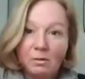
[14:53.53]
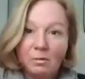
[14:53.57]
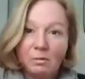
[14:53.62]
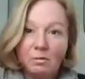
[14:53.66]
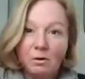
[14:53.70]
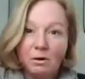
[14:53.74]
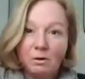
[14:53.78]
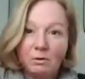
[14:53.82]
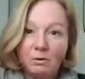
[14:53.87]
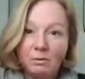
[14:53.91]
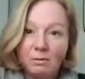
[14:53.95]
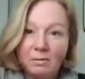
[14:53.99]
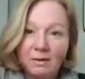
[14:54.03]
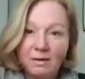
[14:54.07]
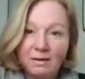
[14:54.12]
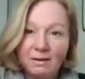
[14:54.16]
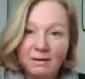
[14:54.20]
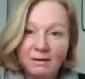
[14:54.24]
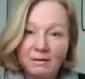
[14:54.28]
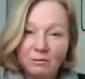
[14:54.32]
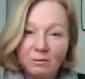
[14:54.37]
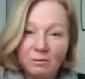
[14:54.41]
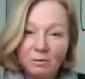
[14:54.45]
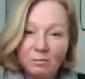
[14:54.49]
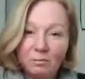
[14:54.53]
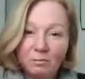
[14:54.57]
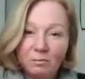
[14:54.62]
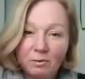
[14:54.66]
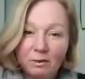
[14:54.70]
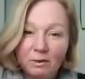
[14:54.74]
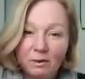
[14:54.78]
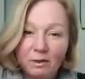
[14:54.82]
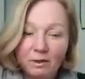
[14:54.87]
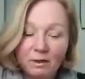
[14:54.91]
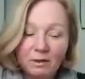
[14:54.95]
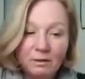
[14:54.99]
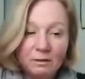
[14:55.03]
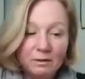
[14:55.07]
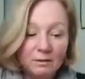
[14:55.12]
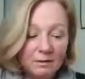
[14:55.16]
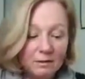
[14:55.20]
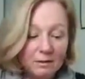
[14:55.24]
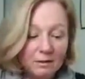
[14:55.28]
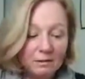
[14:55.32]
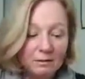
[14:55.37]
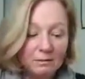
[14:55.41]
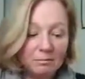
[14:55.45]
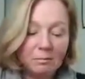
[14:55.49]
Probably
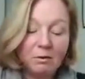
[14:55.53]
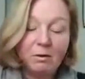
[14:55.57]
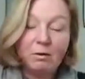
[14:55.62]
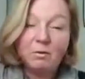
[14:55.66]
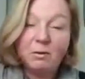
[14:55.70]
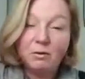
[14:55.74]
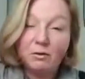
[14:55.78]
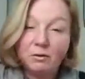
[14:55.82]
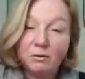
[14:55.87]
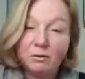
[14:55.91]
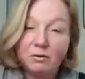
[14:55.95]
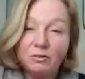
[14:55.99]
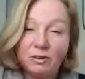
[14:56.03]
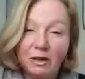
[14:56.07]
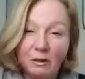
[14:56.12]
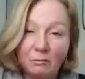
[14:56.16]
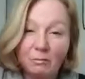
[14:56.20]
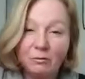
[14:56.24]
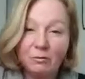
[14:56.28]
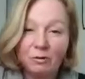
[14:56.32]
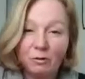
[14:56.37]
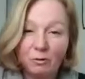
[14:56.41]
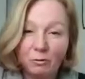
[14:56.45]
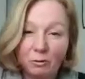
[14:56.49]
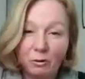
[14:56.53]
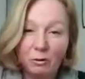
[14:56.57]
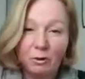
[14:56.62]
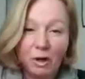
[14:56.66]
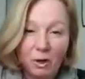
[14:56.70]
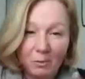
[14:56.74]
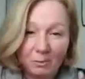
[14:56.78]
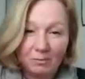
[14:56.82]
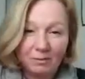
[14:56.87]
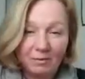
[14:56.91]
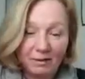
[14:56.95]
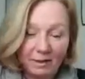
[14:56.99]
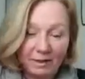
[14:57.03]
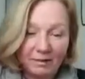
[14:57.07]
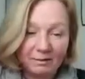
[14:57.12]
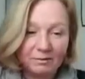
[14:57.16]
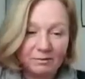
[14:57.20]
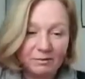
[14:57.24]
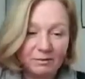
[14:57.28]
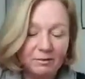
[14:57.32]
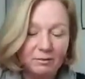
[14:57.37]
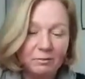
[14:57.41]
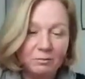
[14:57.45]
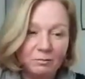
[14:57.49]
want to do a temperature quilt
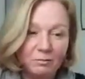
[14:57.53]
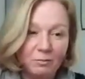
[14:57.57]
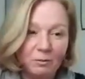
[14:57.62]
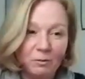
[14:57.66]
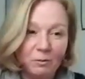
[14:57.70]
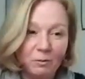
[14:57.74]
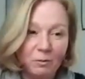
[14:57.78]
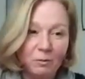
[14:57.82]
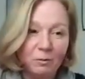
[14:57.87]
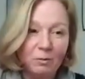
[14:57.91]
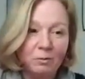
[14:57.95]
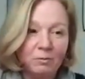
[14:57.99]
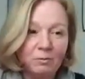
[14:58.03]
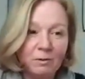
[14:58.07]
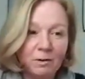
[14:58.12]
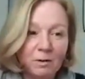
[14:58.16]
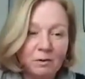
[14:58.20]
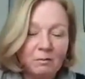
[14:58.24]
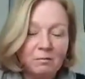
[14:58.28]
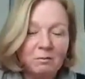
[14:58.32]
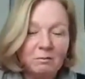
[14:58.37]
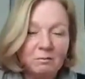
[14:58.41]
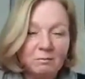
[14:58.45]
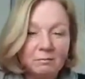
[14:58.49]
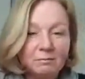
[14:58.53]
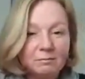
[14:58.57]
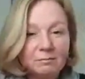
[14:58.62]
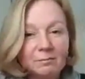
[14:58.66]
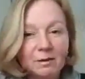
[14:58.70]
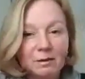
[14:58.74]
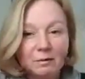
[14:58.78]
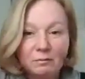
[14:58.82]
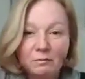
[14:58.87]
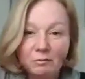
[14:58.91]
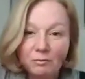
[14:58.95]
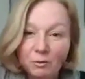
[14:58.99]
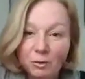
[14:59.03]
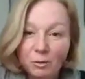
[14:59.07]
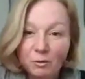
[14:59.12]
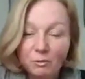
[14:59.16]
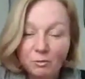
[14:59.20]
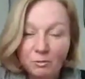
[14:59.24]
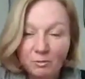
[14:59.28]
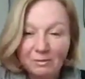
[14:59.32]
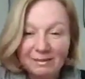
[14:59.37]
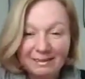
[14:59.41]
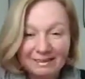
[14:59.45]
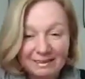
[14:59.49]
update for a few
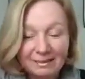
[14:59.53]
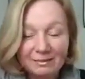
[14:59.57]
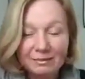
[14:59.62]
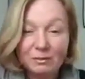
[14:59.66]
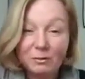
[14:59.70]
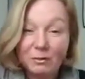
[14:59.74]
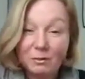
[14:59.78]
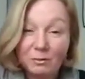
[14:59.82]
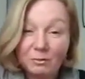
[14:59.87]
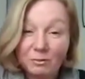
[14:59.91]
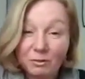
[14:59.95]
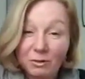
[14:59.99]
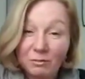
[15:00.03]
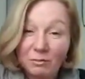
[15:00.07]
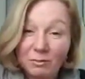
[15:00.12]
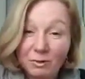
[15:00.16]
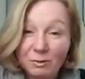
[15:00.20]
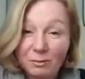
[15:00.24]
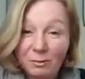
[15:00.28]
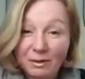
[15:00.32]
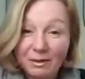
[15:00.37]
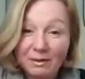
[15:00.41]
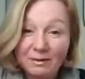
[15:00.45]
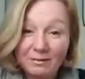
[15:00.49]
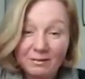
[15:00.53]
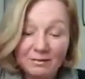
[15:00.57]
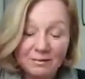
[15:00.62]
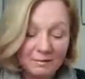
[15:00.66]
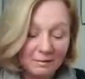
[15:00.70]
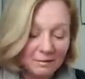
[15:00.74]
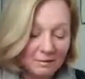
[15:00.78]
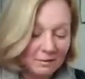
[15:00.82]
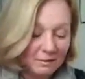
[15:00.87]
2 or 3 more weeks,